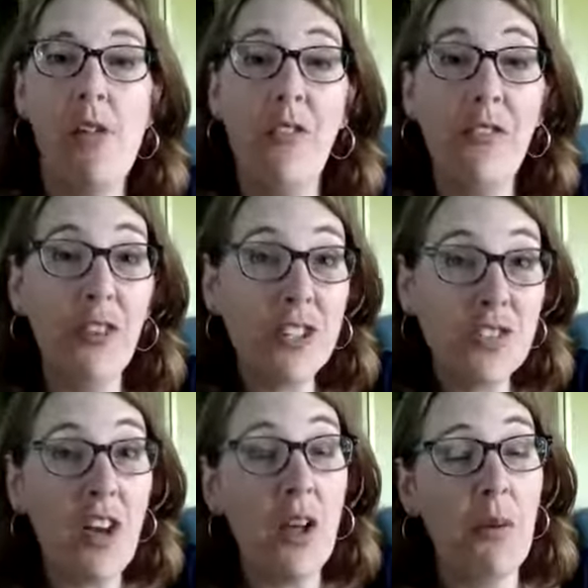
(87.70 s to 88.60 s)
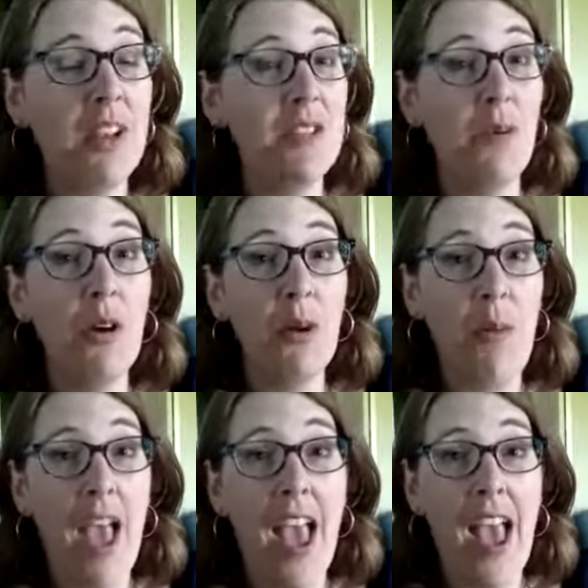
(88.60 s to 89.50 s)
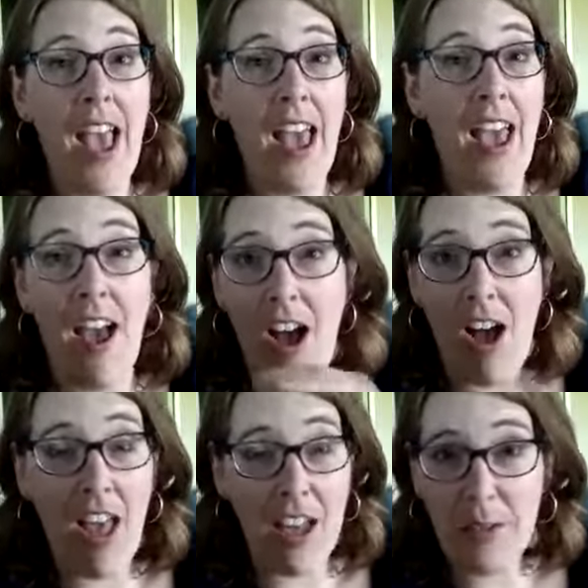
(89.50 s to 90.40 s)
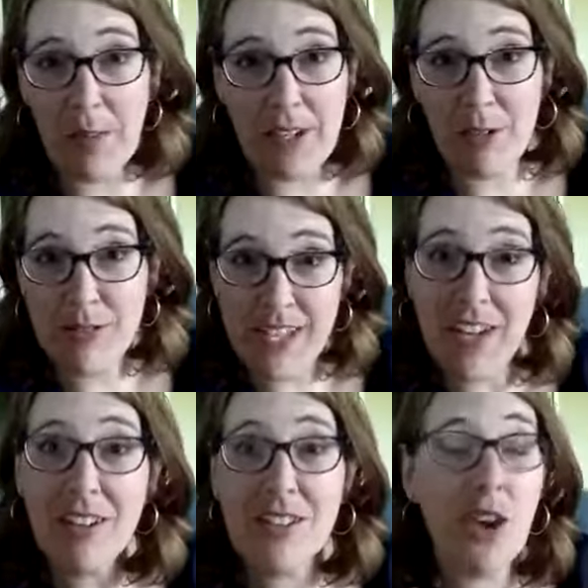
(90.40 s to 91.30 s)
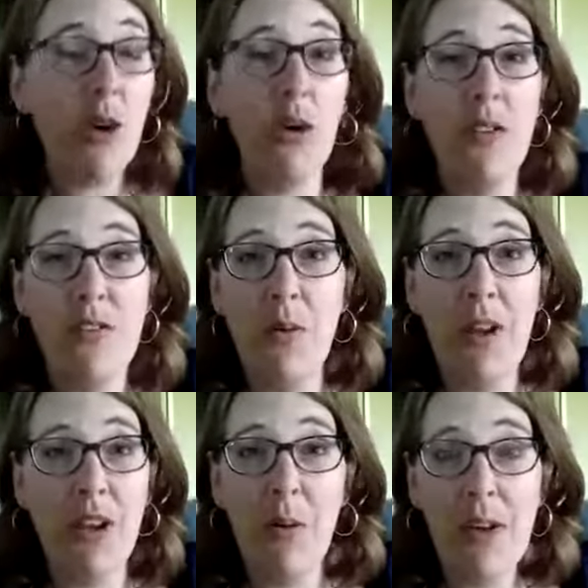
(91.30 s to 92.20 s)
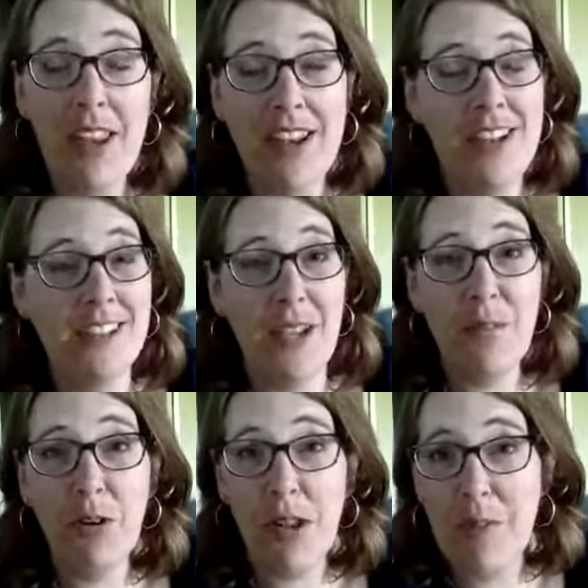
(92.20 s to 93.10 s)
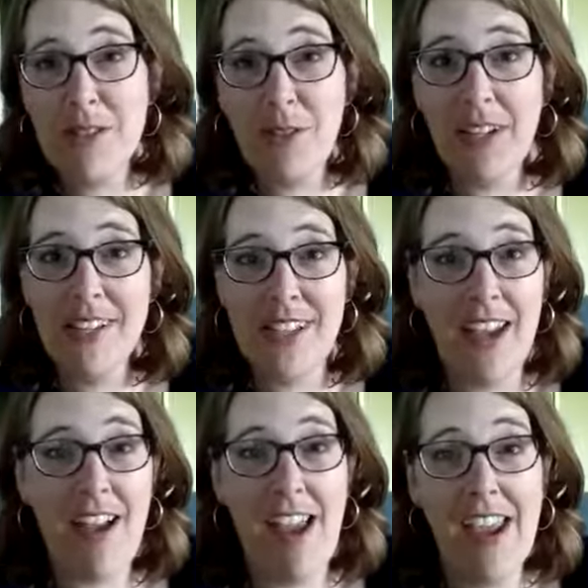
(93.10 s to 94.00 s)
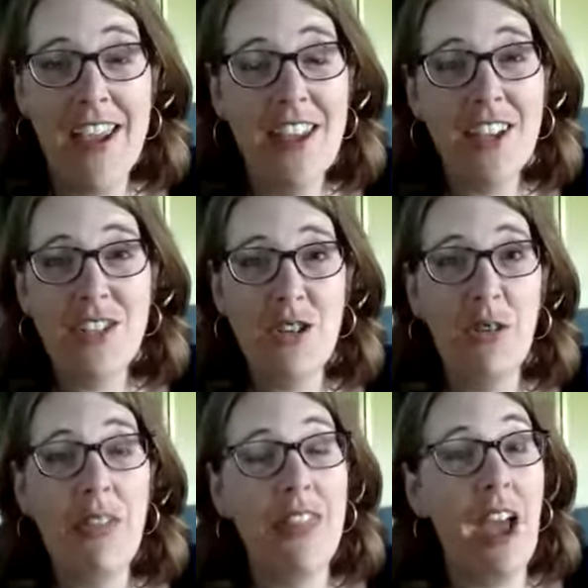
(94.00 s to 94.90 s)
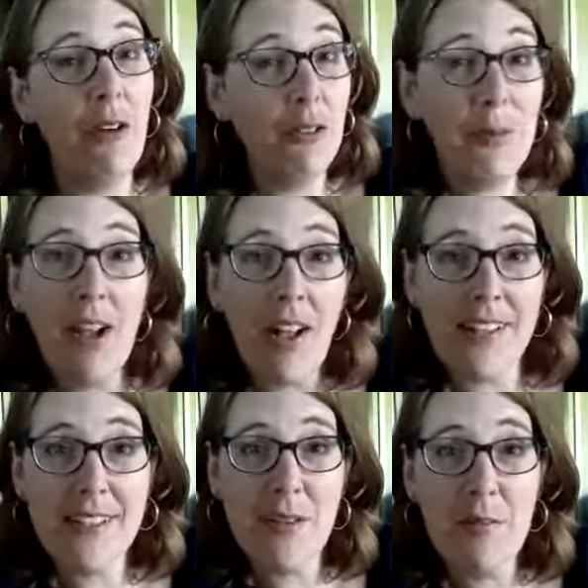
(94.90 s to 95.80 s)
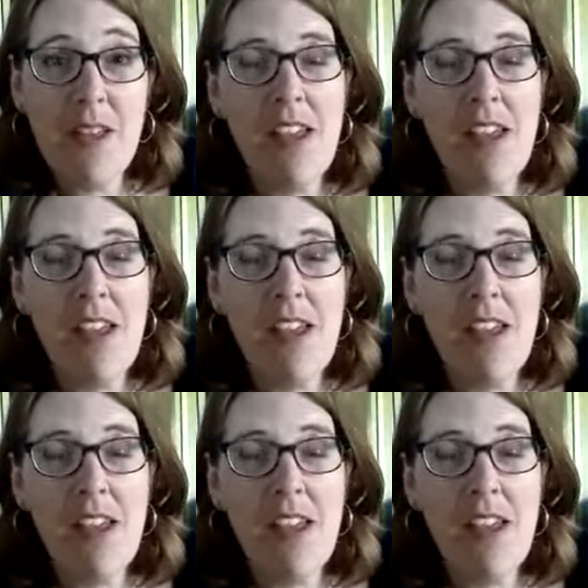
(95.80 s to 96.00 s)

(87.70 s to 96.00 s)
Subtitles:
First of all, I wanted to welcome anybody who's here. So if you want to go ahead and type your name in so I can say hi to you, that would be awesome.